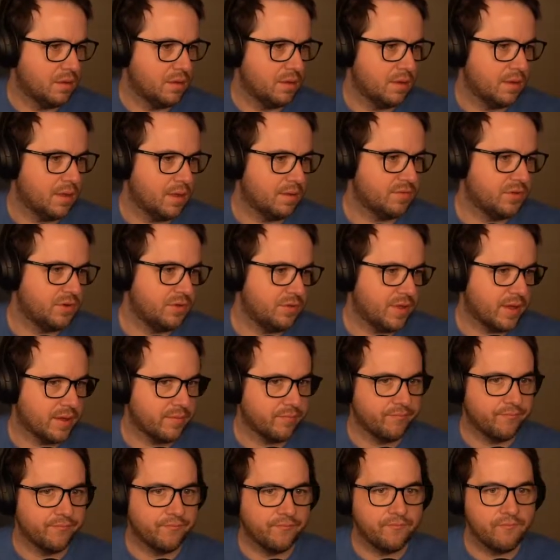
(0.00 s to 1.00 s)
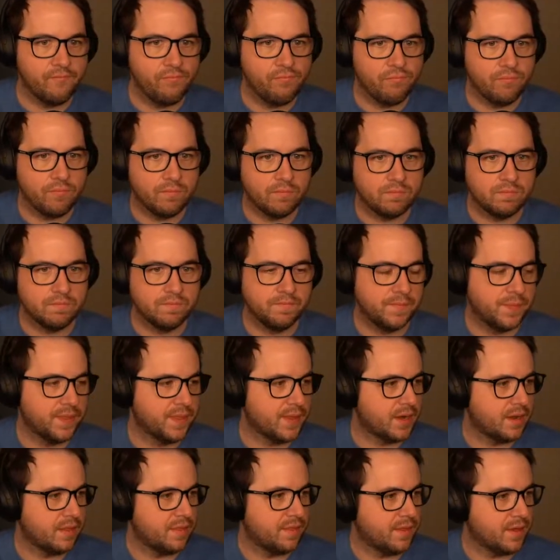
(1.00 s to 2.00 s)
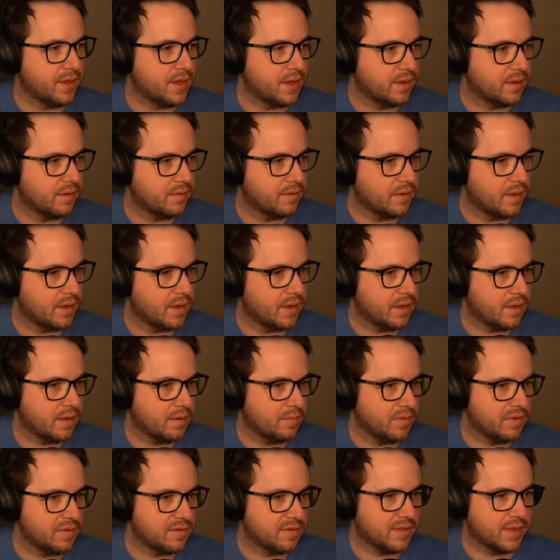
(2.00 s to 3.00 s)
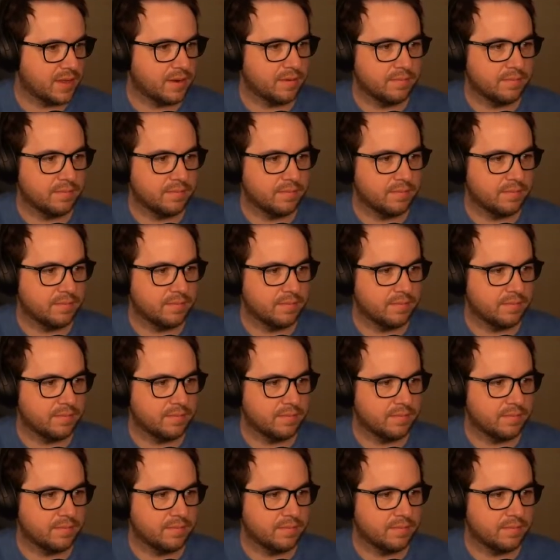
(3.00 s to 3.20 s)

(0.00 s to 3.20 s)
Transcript: I'll have to do that. I didn't think I had missed that.